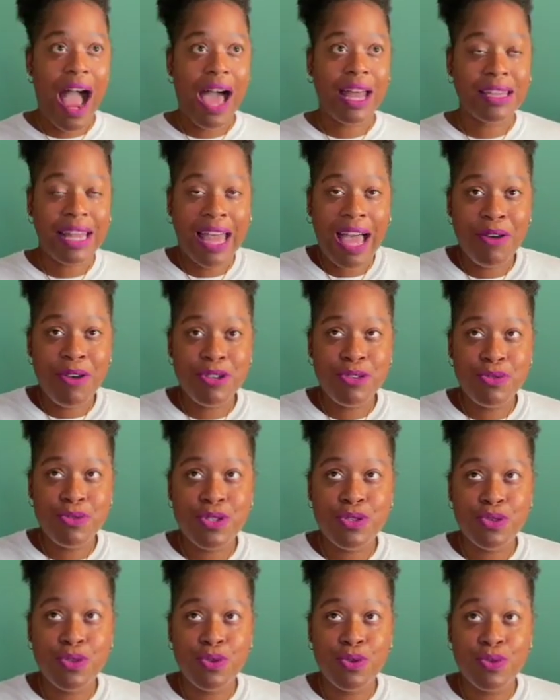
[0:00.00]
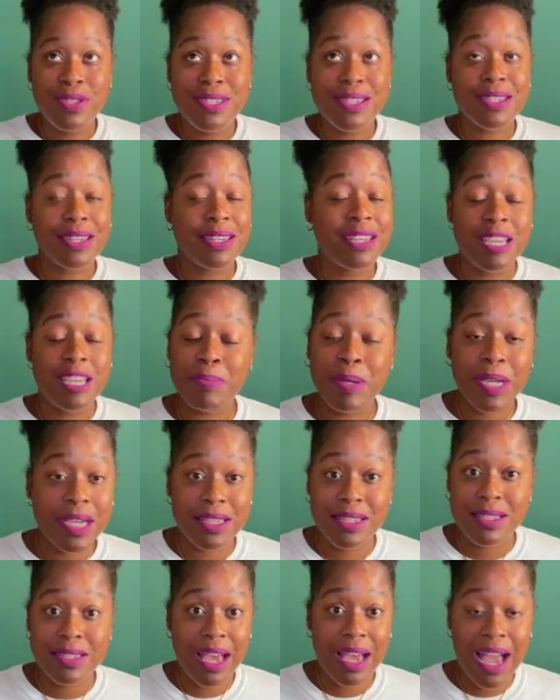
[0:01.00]
allow you to sleep,
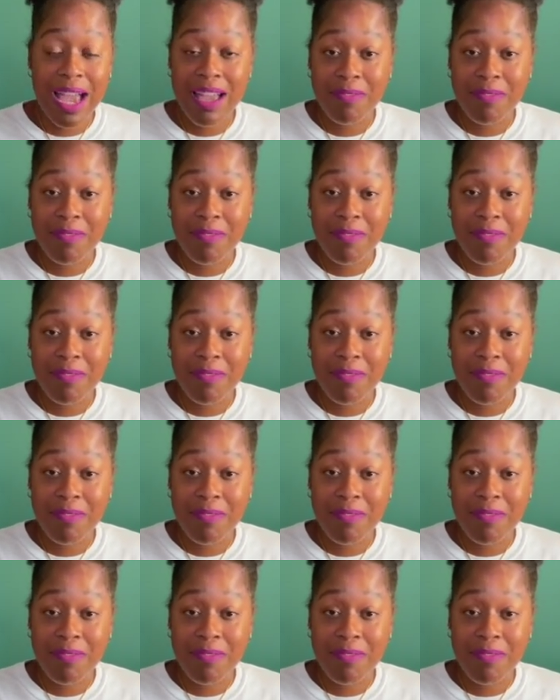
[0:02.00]
because